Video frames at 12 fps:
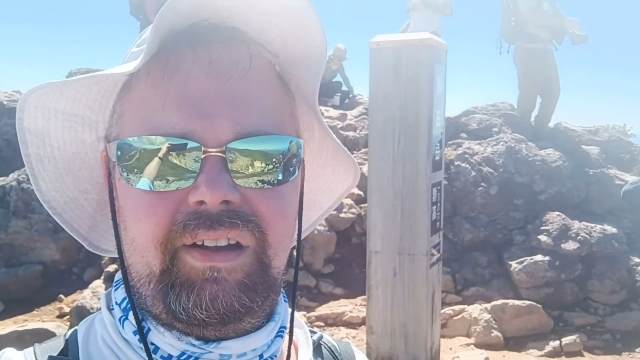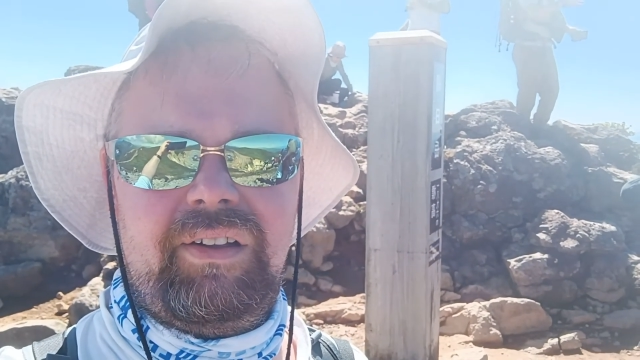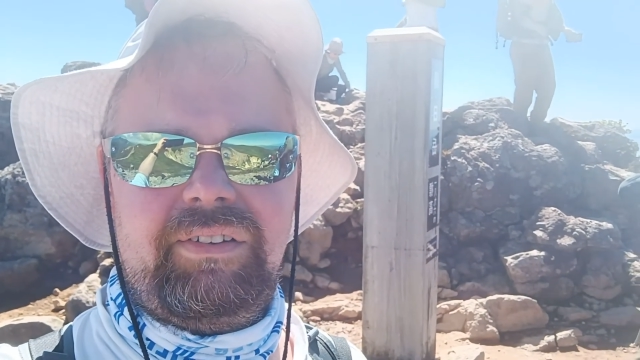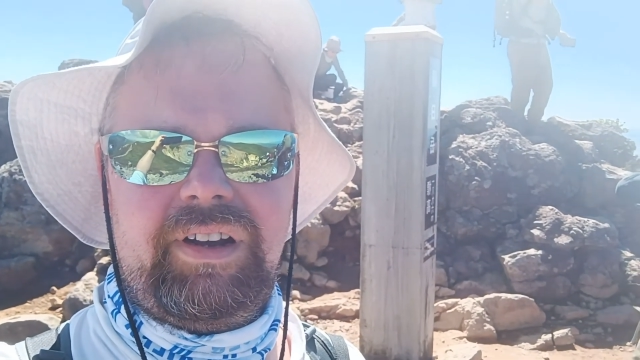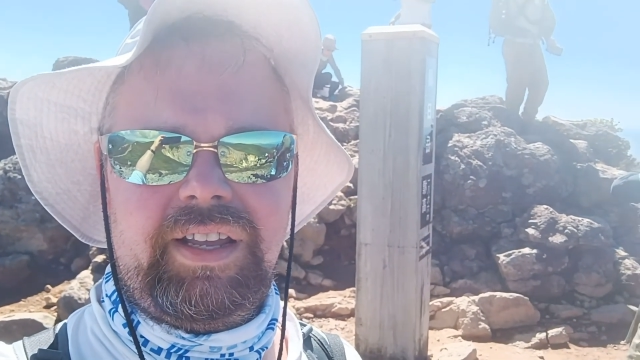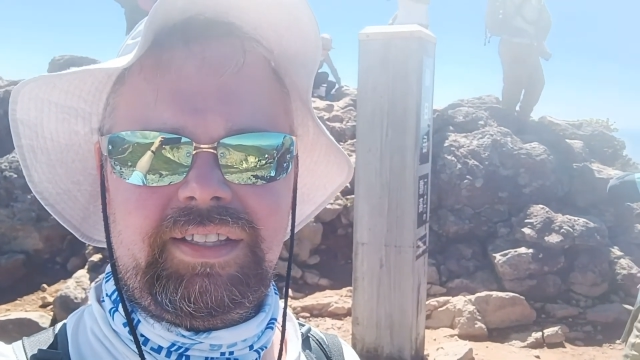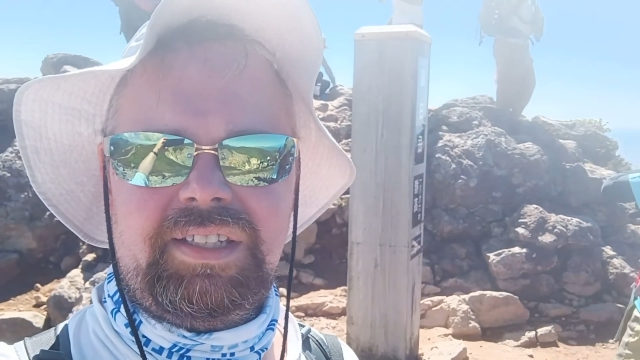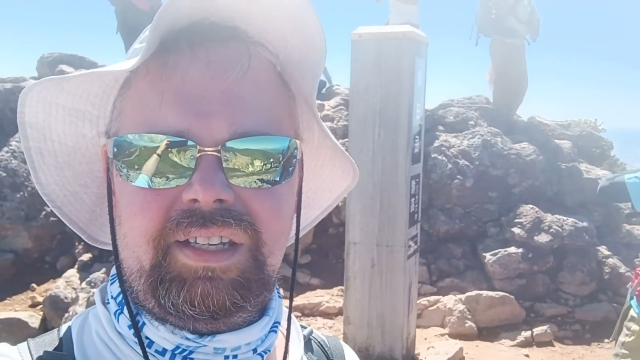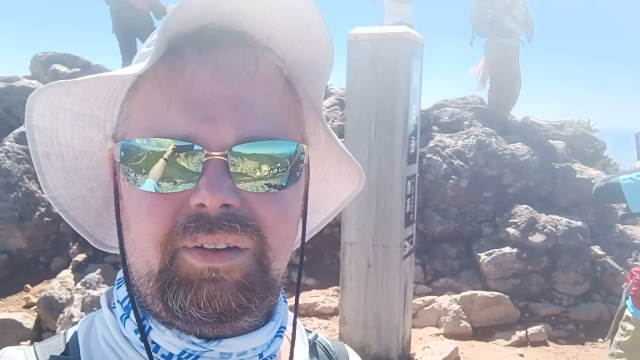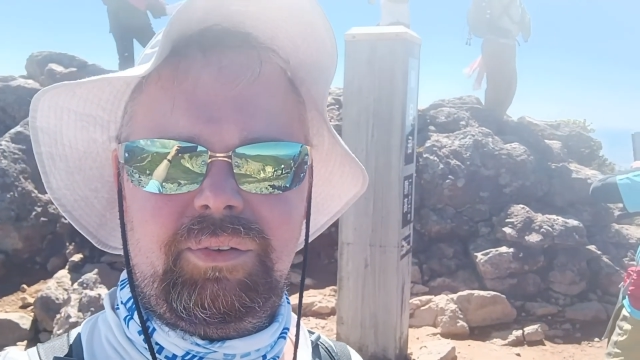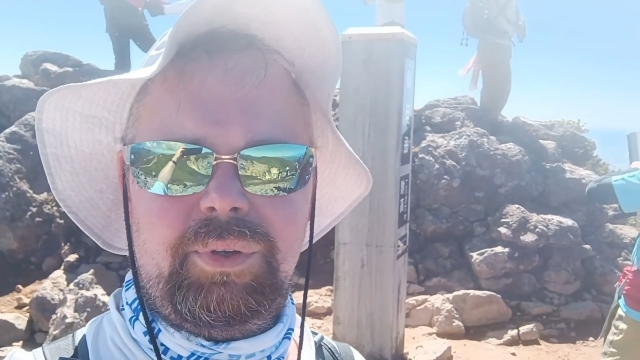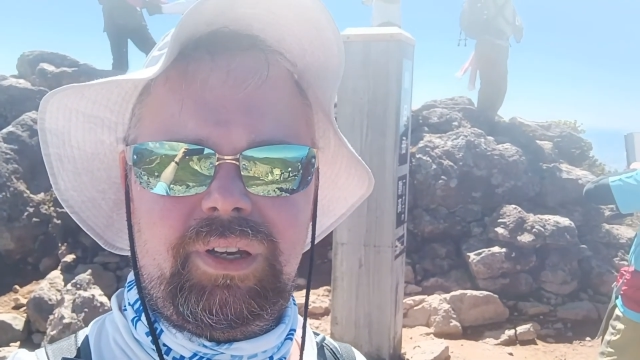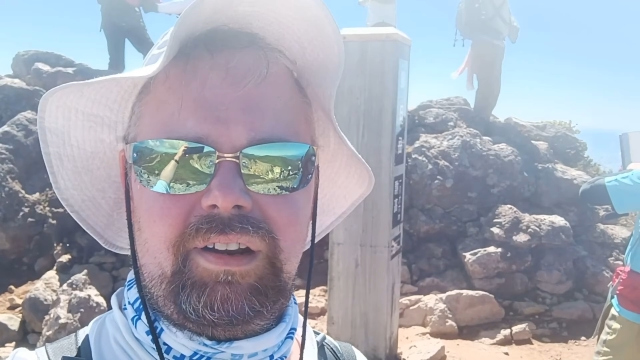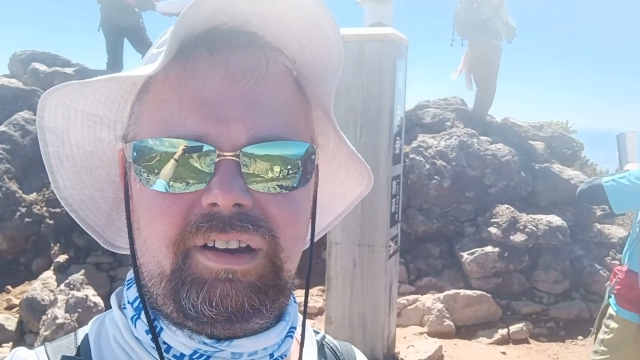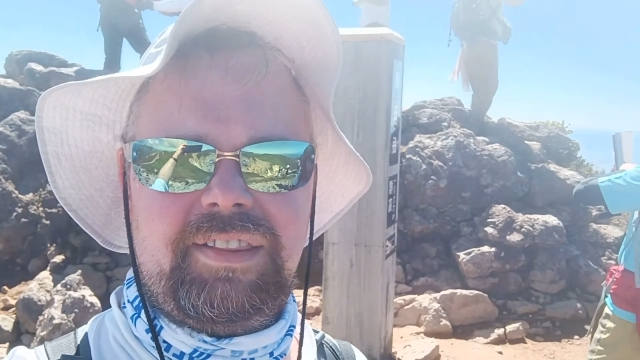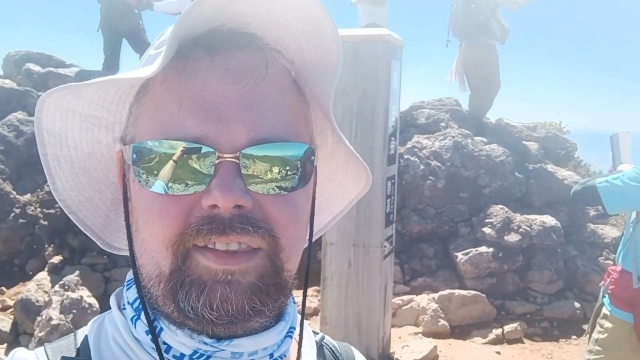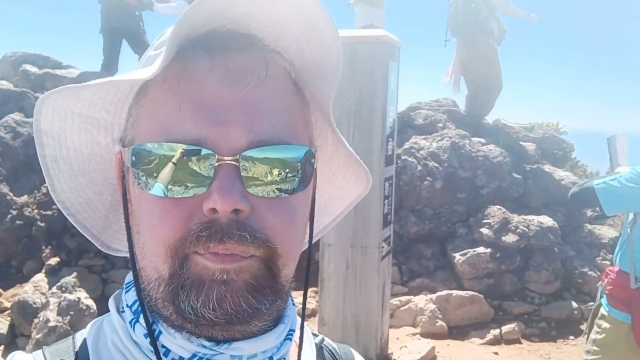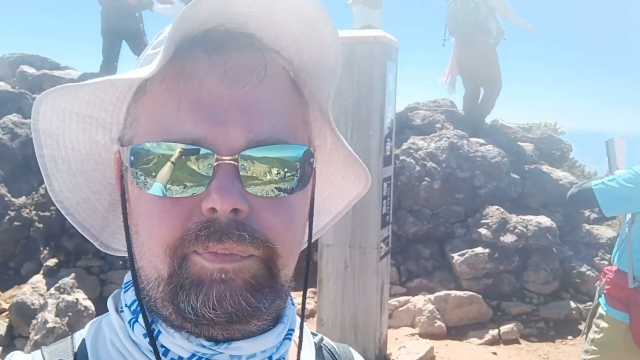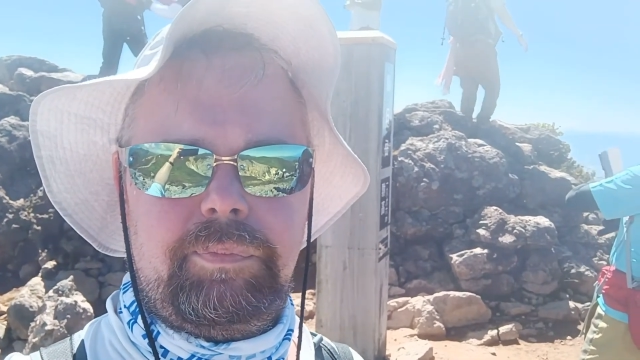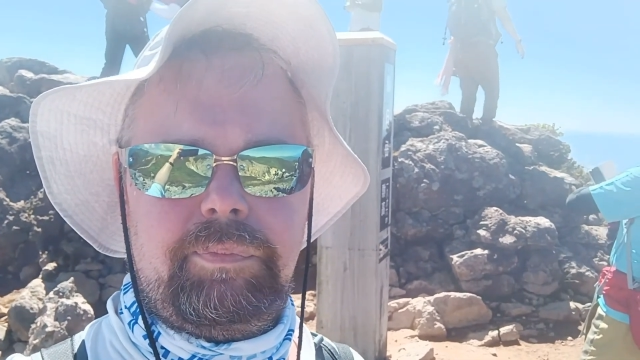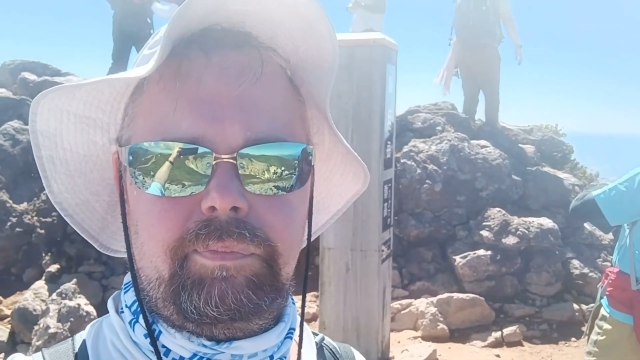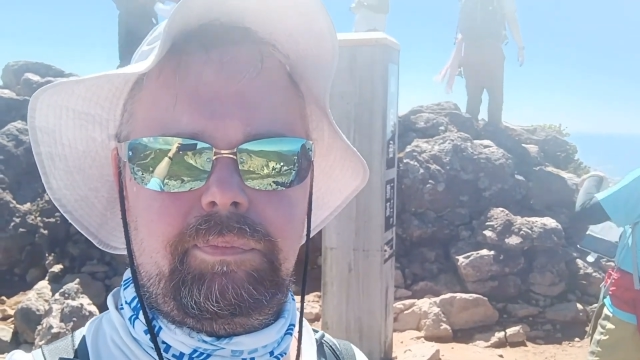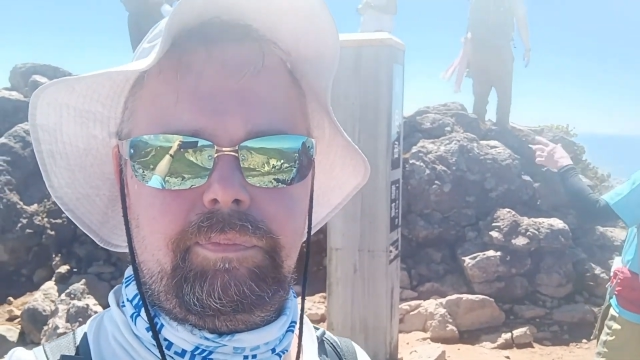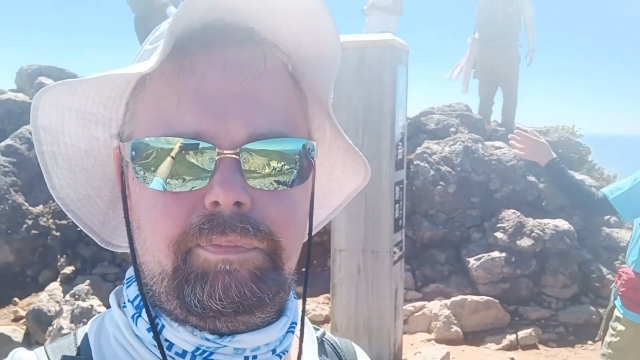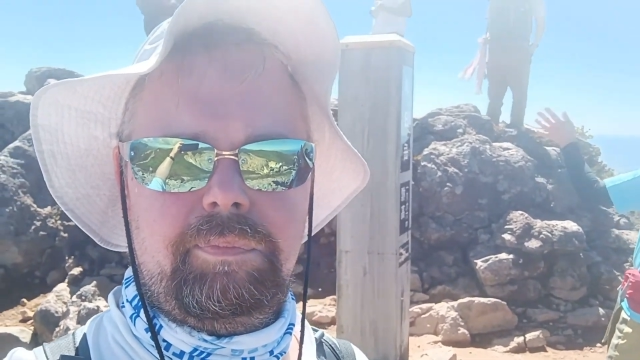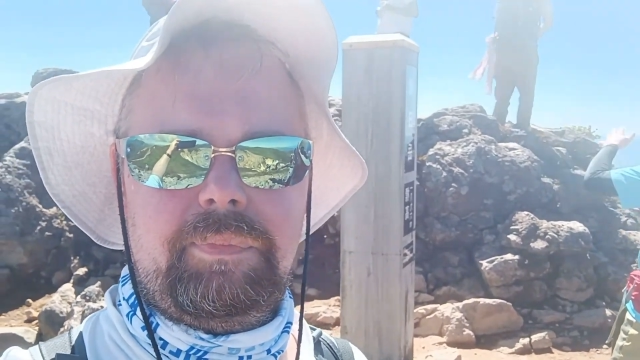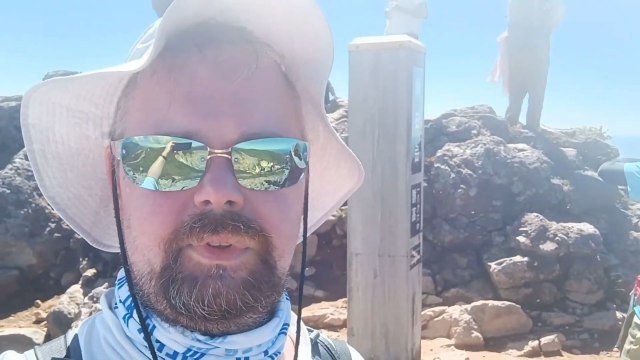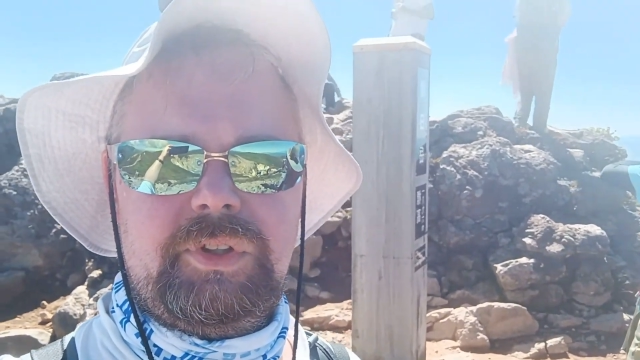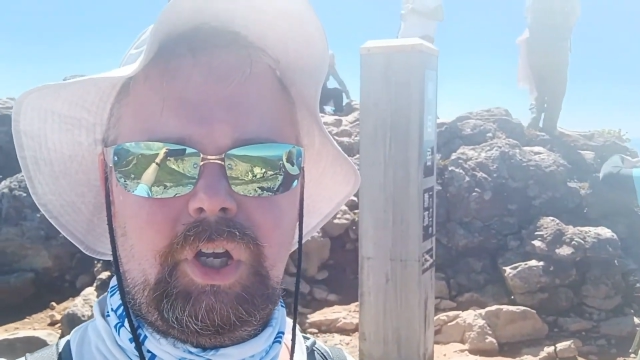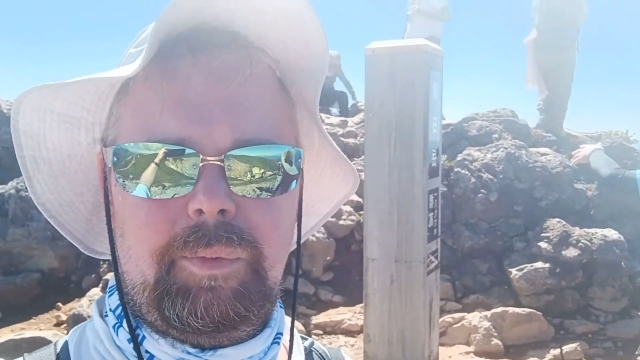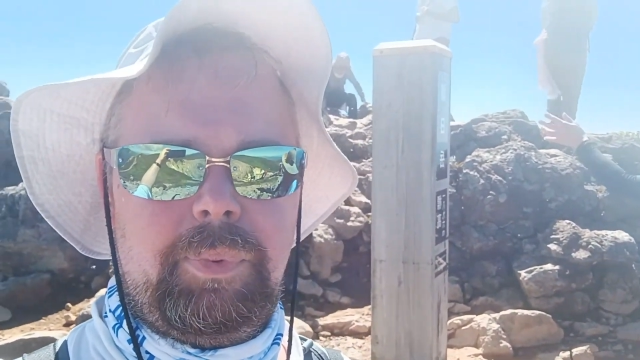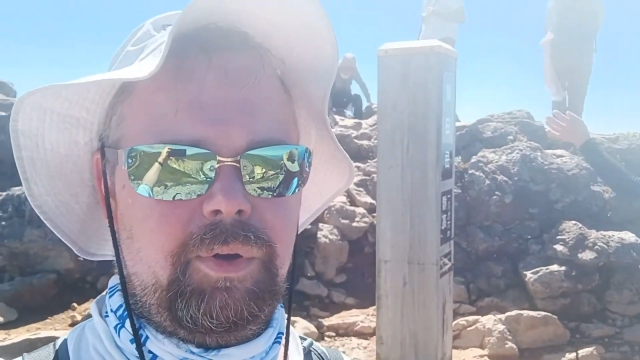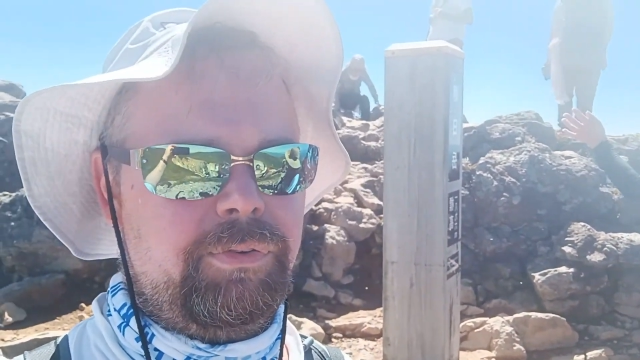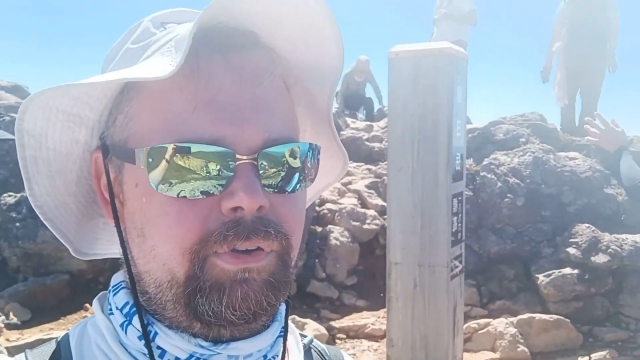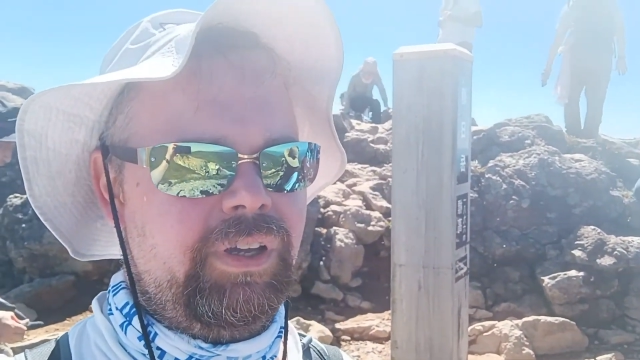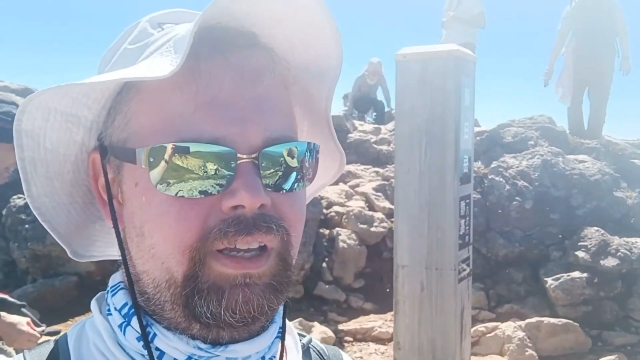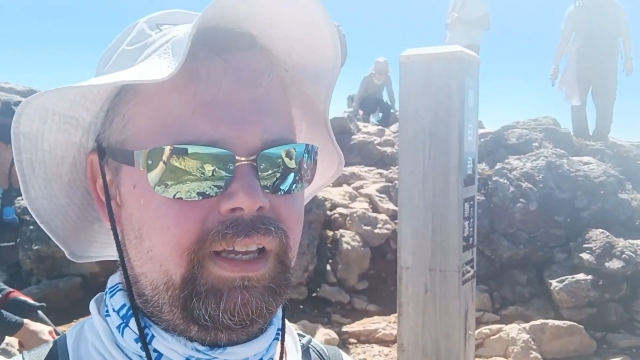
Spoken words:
All right, we are at the top of